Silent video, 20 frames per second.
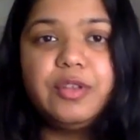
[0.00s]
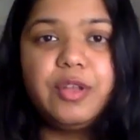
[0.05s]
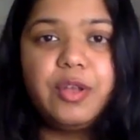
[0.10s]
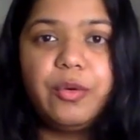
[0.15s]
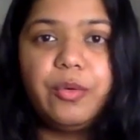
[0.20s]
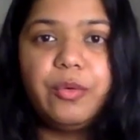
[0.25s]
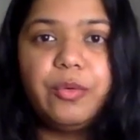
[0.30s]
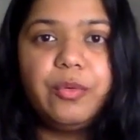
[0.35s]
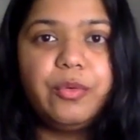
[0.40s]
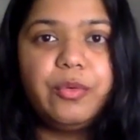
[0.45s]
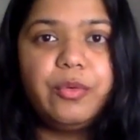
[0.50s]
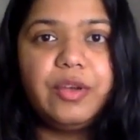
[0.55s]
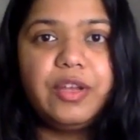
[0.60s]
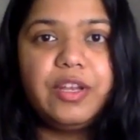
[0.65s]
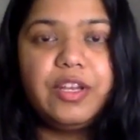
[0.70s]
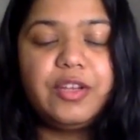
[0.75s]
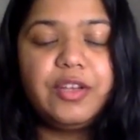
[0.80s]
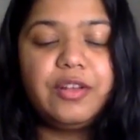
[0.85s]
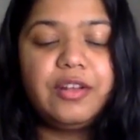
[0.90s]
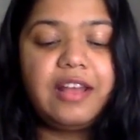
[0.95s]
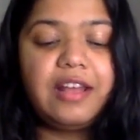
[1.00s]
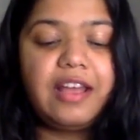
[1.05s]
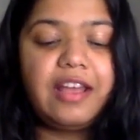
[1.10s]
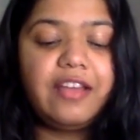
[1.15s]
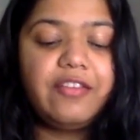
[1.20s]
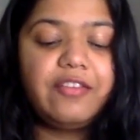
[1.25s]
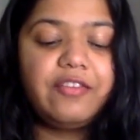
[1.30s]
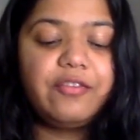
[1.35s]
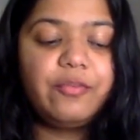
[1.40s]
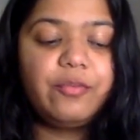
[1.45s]
know in your
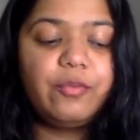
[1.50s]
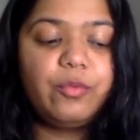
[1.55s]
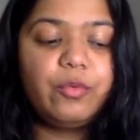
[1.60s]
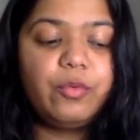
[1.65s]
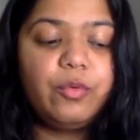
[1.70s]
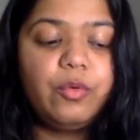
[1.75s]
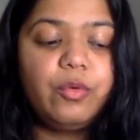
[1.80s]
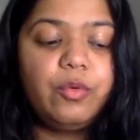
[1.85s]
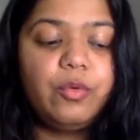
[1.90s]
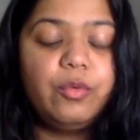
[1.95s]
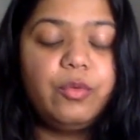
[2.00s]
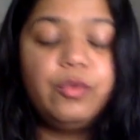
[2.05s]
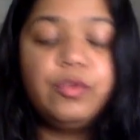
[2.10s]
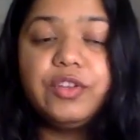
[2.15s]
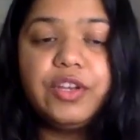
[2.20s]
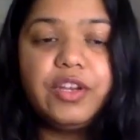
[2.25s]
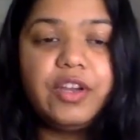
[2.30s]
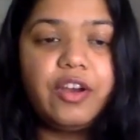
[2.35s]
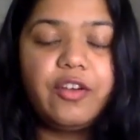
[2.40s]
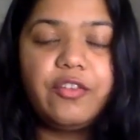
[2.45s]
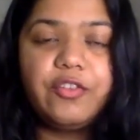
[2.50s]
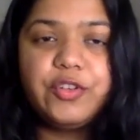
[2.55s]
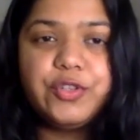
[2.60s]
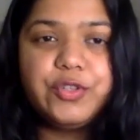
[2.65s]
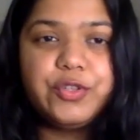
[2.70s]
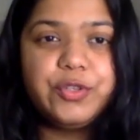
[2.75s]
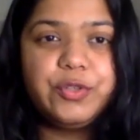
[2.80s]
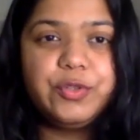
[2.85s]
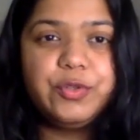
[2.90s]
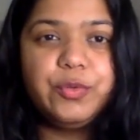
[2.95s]
life who they are
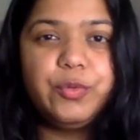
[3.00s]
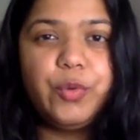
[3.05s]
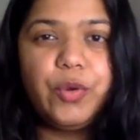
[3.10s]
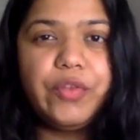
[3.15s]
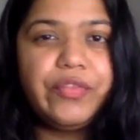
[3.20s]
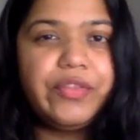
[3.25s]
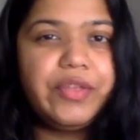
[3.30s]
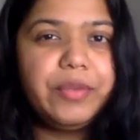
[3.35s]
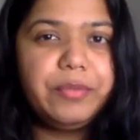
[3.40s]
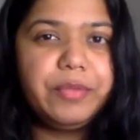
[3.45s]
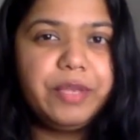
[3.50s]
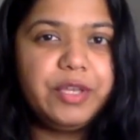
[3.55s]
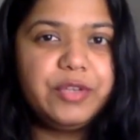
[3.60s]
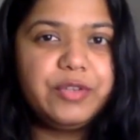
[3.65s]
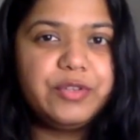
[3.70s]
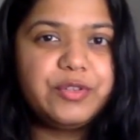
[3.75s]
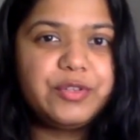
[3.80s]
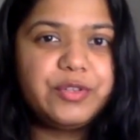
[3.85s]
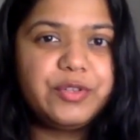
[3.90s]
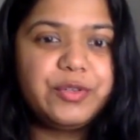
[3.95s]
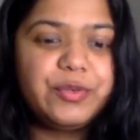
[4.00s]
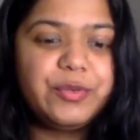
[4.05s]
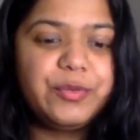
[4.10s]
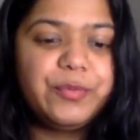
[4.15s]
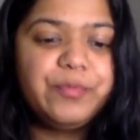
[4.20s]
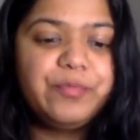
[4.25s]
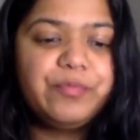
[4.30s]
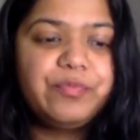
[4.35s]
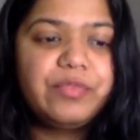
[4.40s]
to you, what they mean to you.